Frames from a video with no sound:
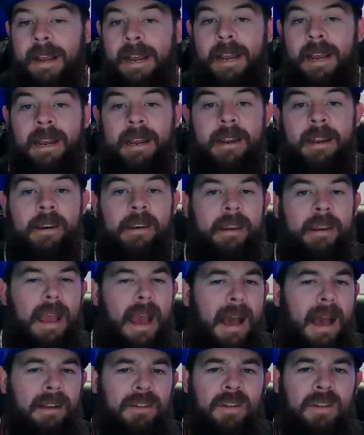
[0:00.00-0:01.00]
And
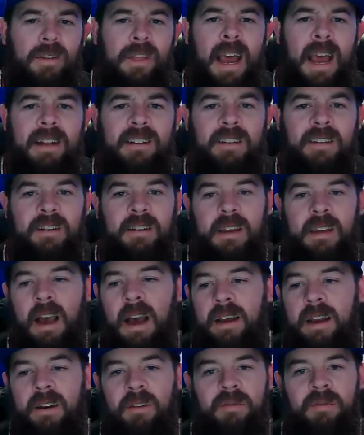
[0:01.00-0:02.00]
yeah, so that's
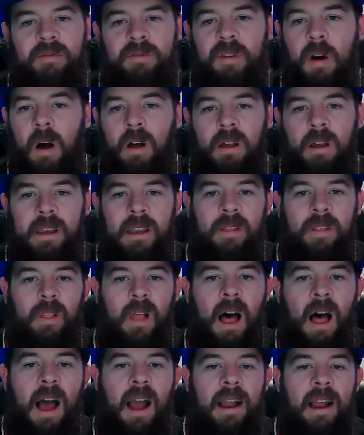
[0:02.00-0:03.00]
kind of falling in
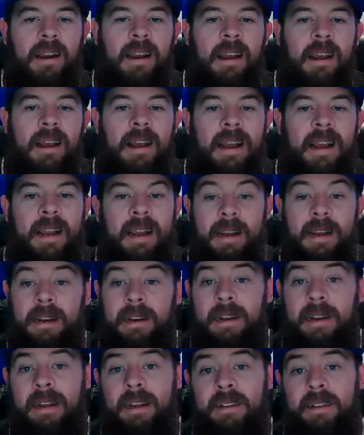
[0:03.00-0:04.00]
line,
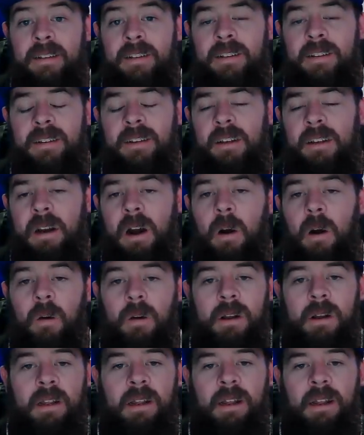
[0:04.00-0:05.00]
and it's, you know,
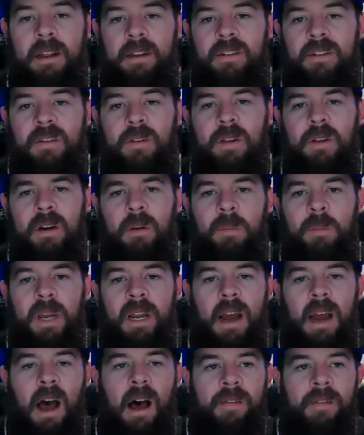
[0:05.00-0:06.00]
it's a little
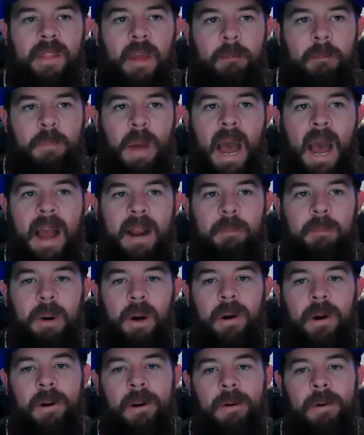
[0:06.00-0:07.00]
bit on the back
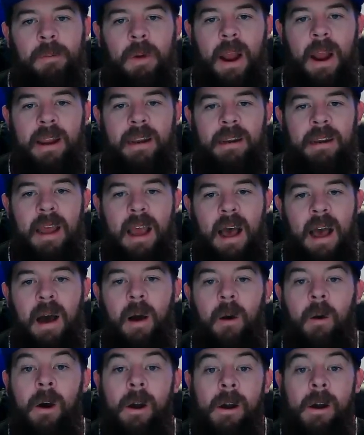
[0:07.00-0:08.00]
burner right
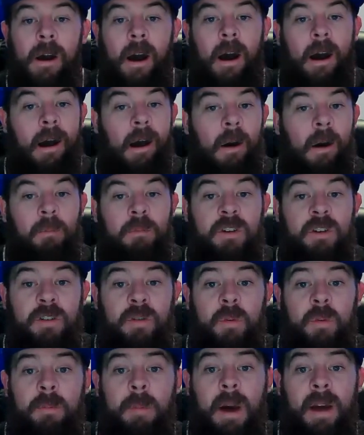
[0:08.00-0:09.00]
now,
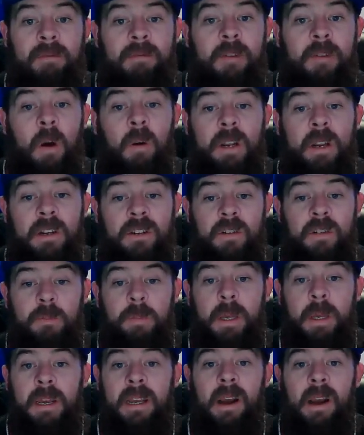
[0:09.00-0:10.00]
just with my focus
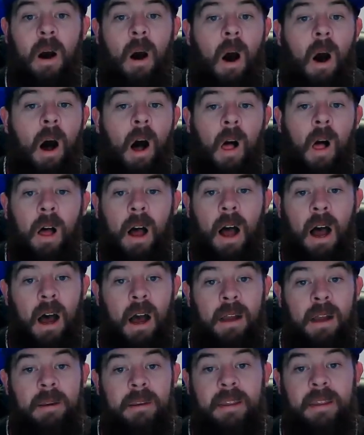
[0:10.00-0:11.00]
being all
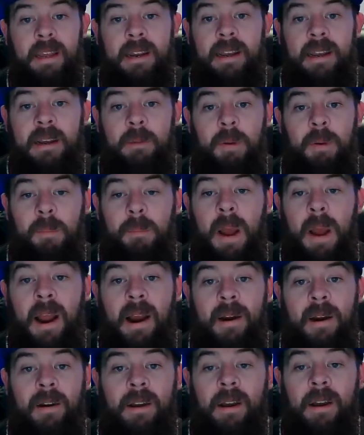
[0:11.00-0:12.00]
on getting
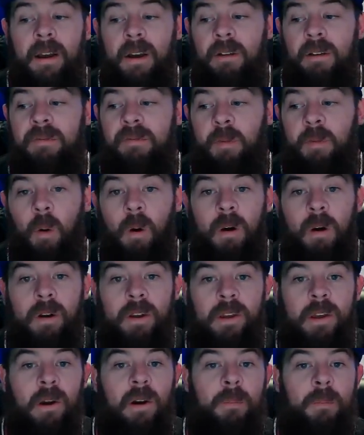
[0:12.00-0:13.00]
prepared for
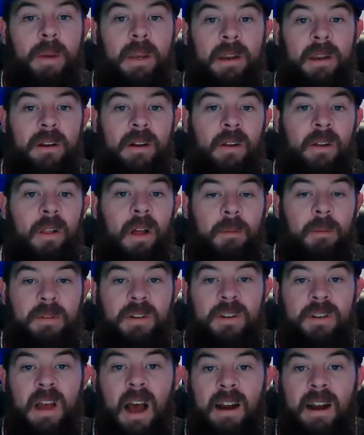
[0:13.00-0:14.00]
European club
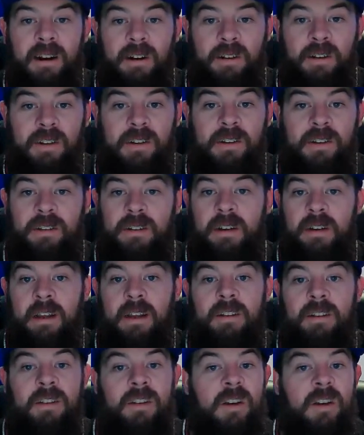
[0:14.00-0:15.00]
soccer season.
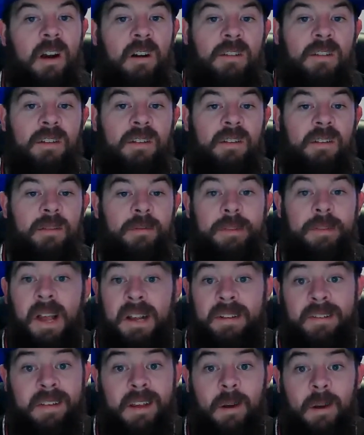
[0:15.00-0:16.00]
It starts in
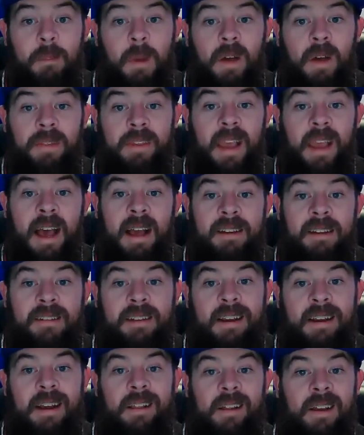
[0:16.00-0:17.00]
less than a month, guys.
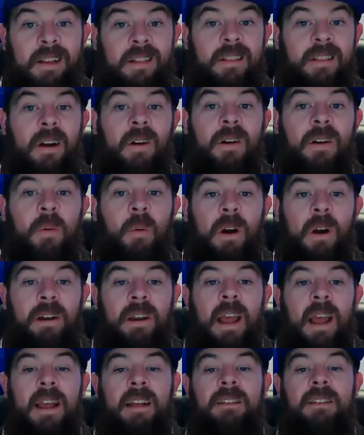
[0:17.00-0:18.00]
I got like 31
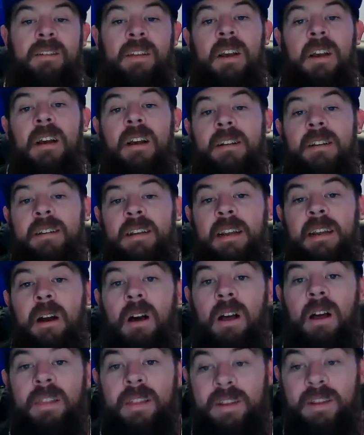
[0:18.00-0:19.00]
days to get
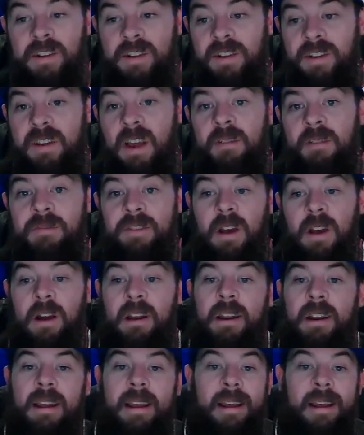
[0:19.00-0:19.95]
all of this stuff done.